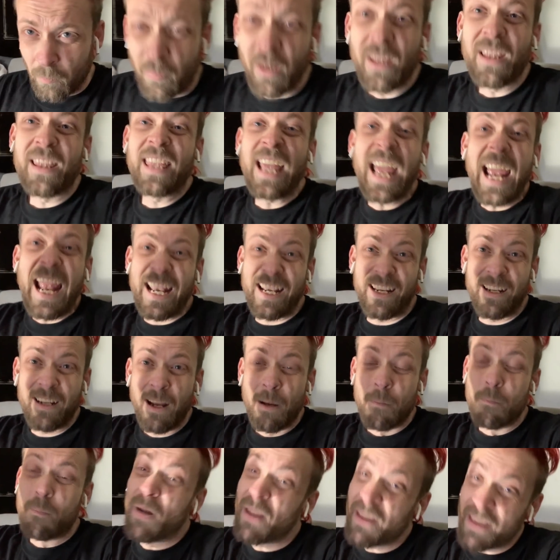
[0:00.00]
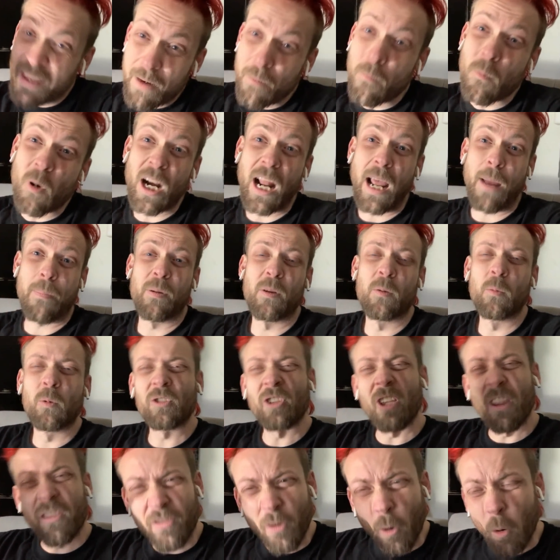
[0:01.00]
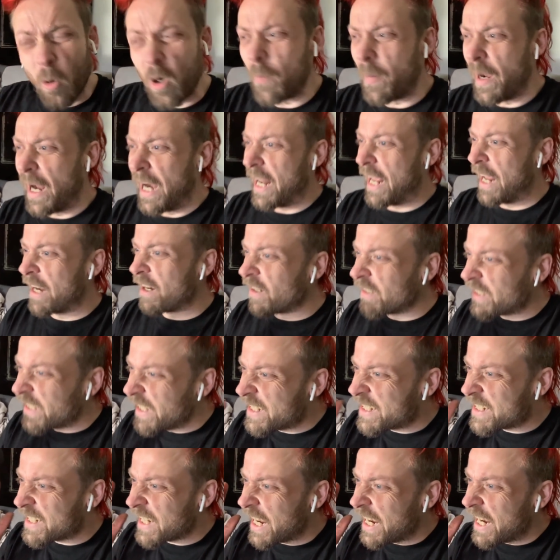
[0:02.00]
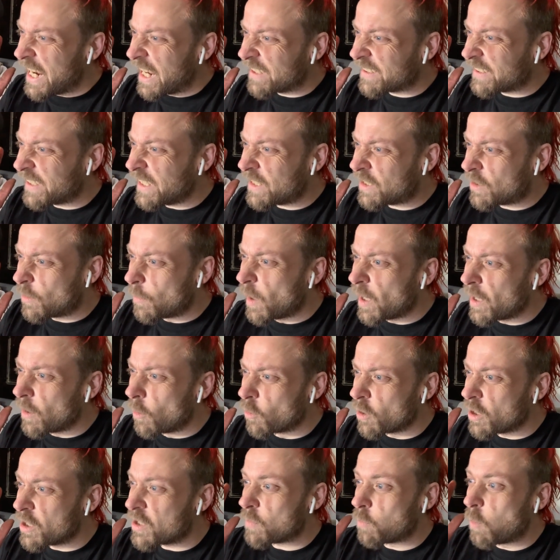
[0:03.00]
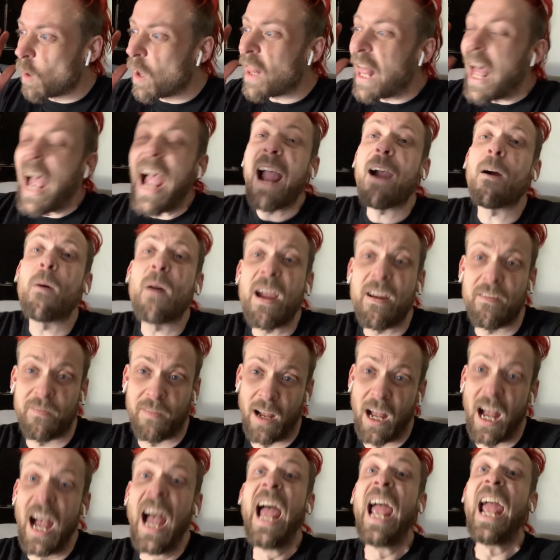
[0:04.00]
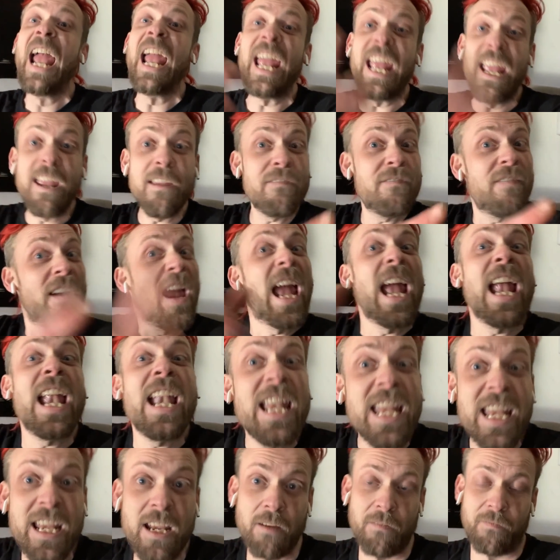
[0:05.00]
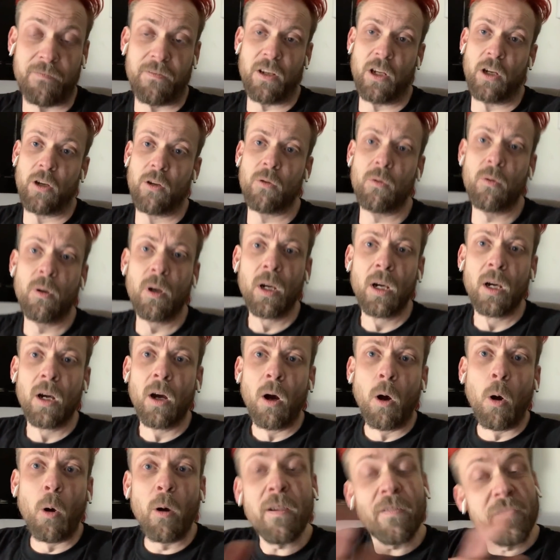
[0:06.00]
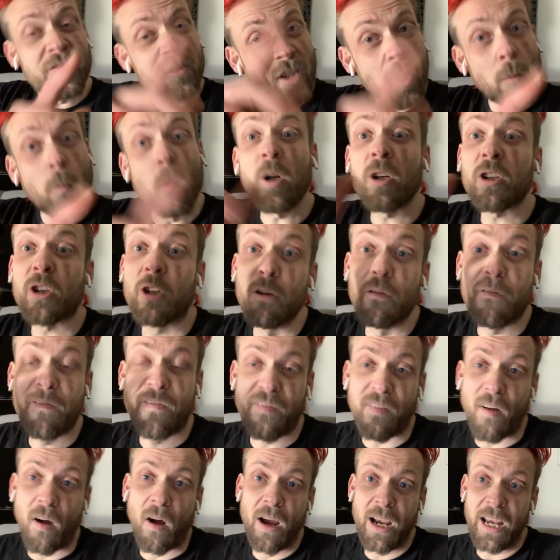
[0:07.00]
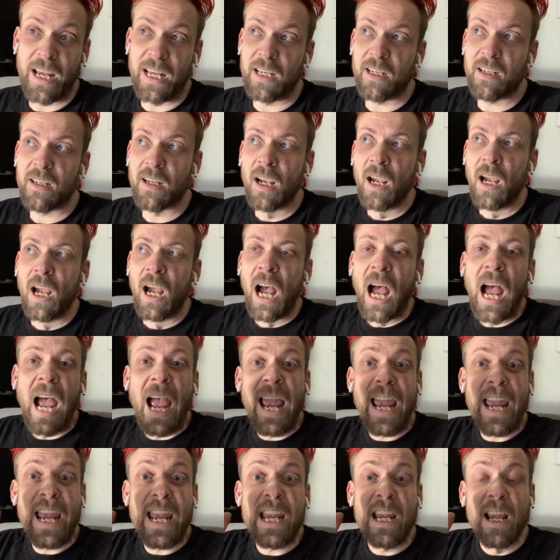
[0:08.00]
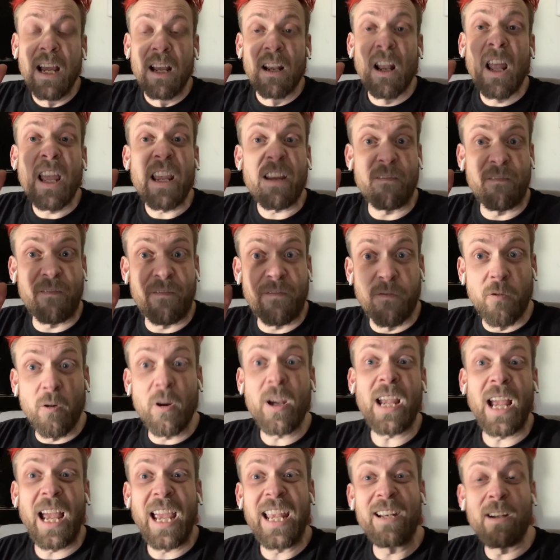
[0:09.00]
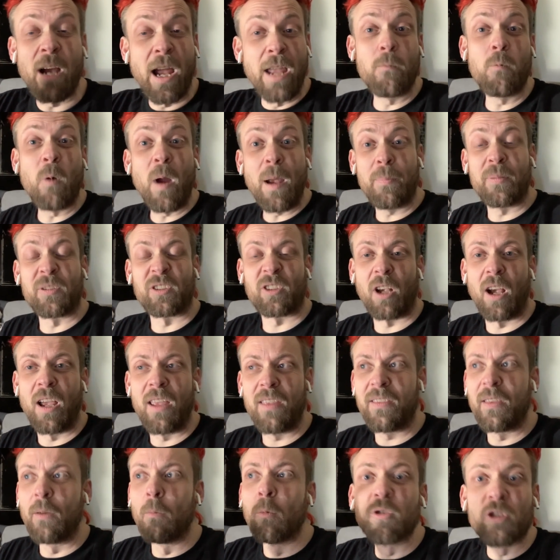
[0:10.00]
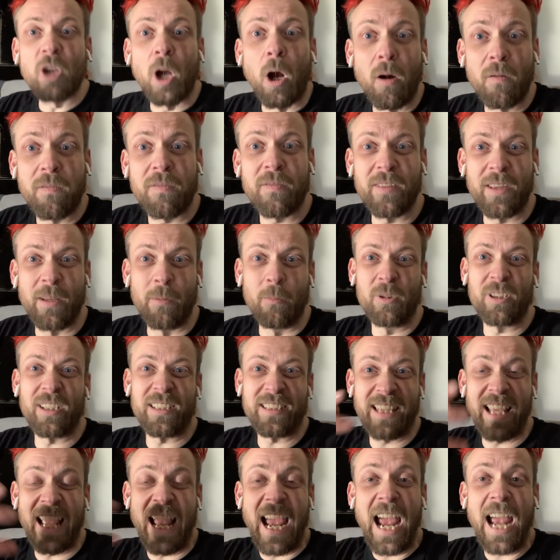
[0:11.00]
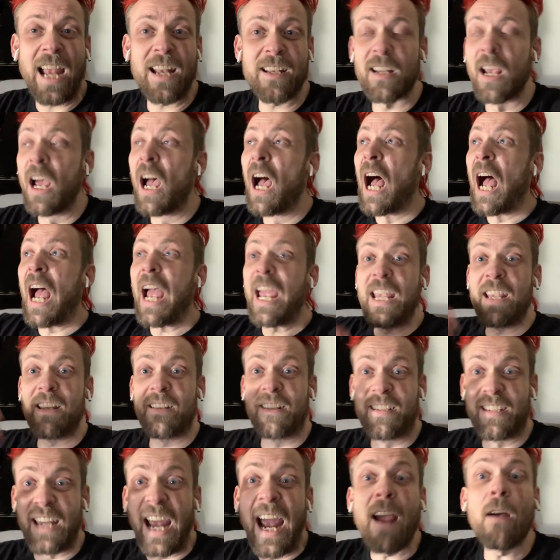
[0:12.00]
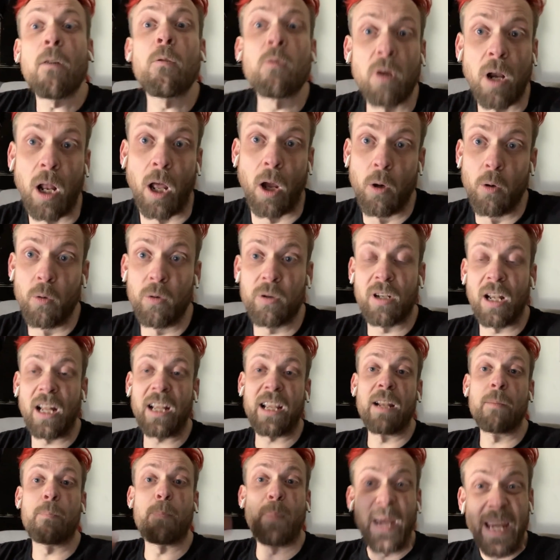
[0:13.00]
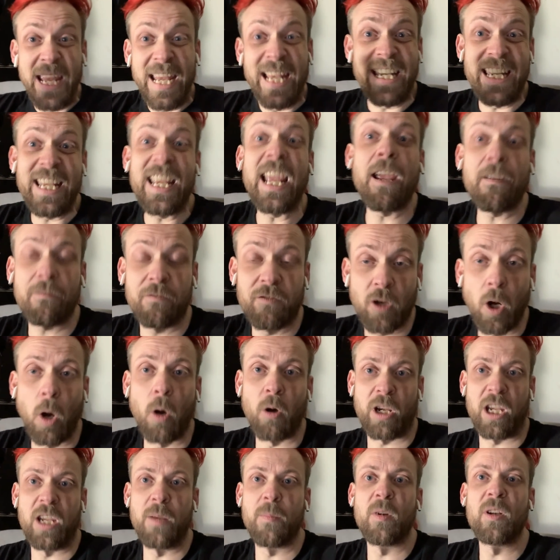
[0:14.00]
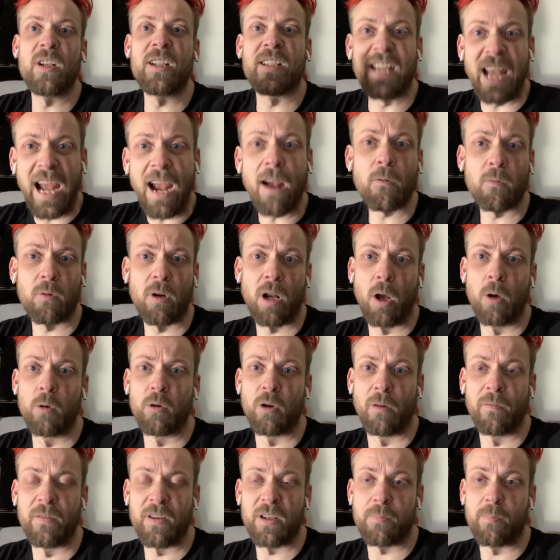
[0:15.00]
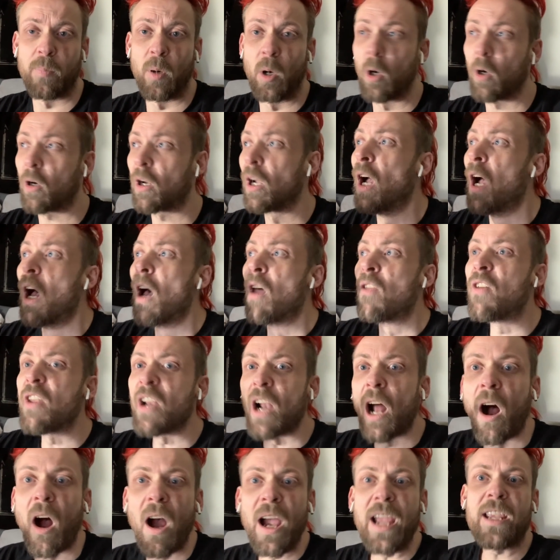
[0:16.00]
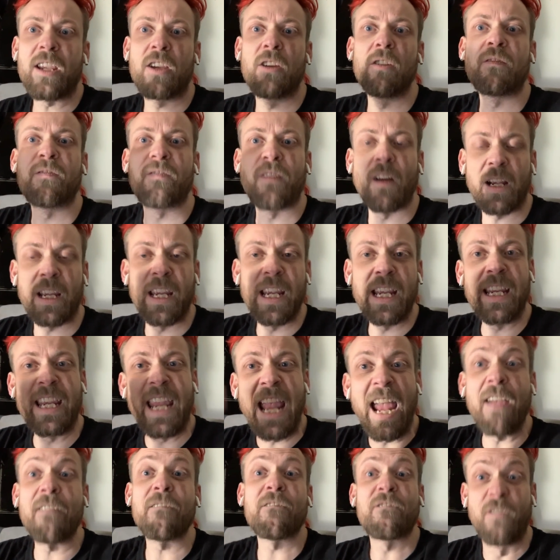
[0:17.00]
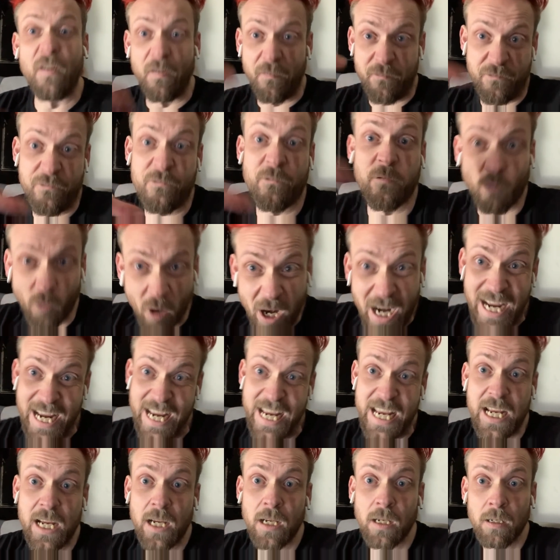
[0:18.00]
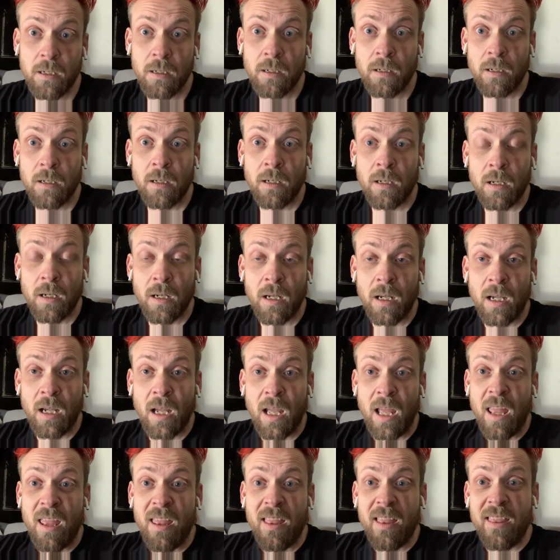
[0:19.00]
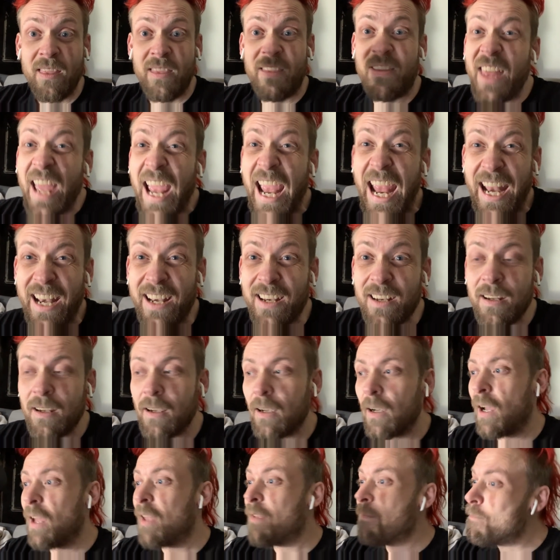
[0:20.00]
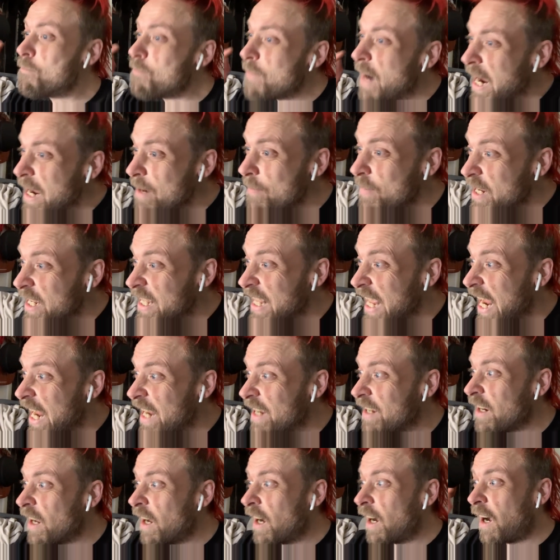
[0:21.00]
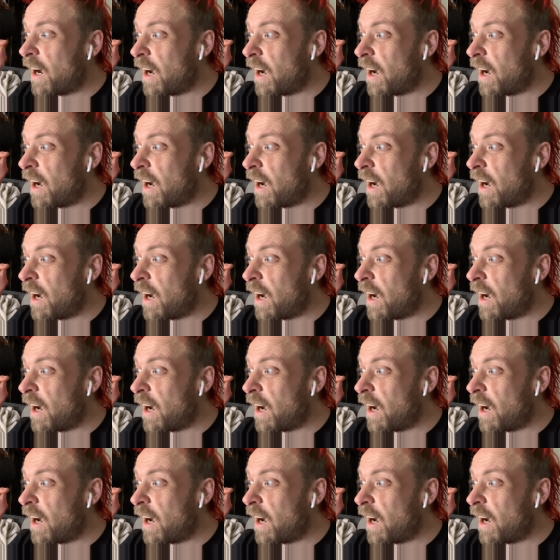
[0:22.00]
But then what happened was I thought about it, and I said to my audience, well, however, if any of you, or if someone could find a website that had a download, like a PDF document download of his book, that I could fucking get for free, then maybe then,